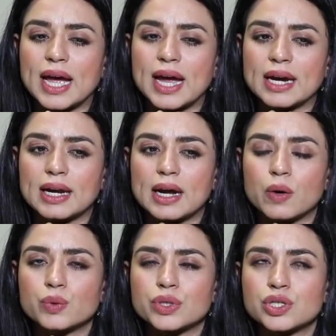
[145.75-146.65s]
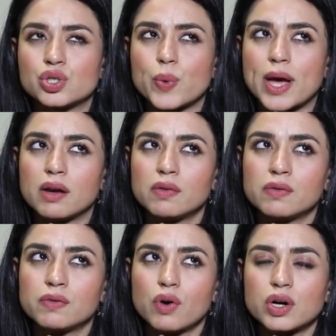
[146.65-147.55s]
and around
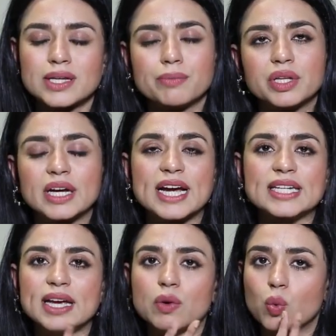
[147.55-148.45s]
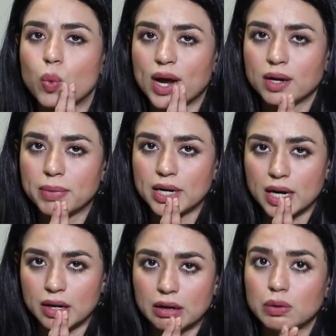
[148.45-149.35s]
12 or something I take one
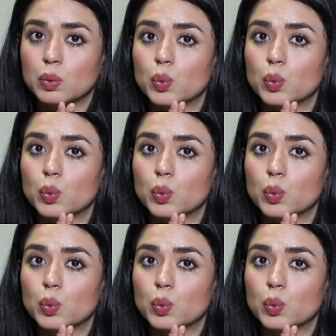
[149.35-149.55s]
banana